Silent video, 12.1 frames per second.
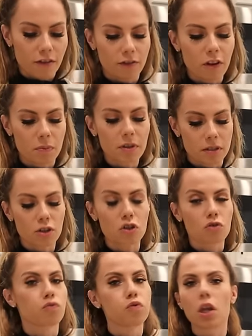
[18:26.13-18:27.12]
Fluffbean said
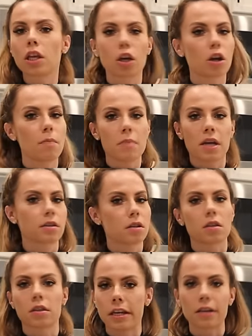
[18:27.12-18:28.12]
she's really good at
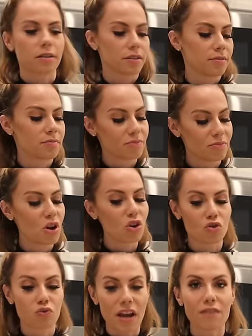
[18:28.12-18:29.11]
mixing things.
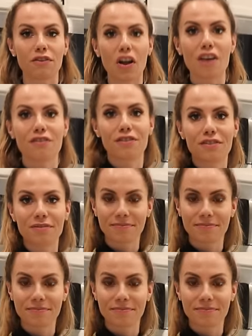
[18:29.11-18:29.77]
Great, Fluff.